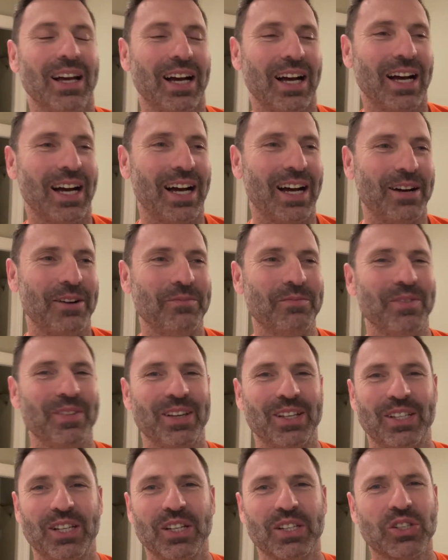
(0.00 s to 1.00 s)
Um,
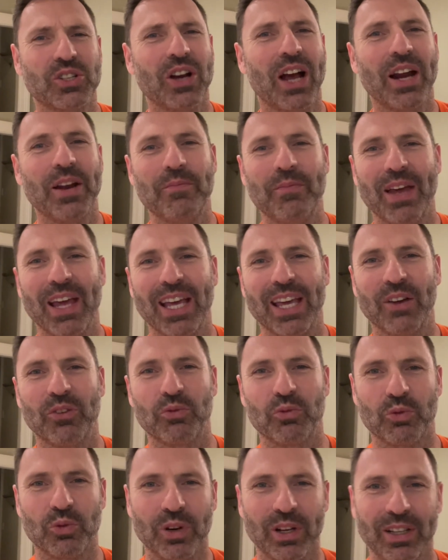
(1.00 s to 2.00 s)
just trying to make it
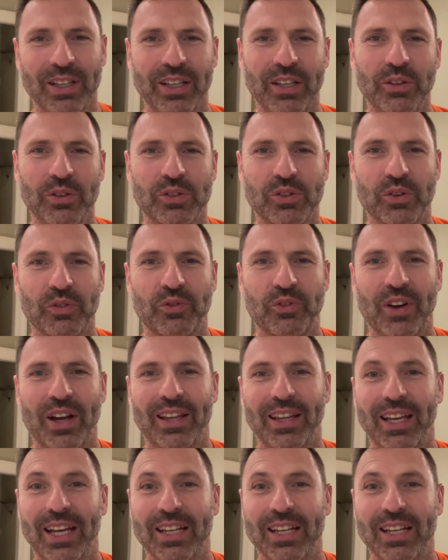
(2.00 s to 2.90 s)
really user friendly.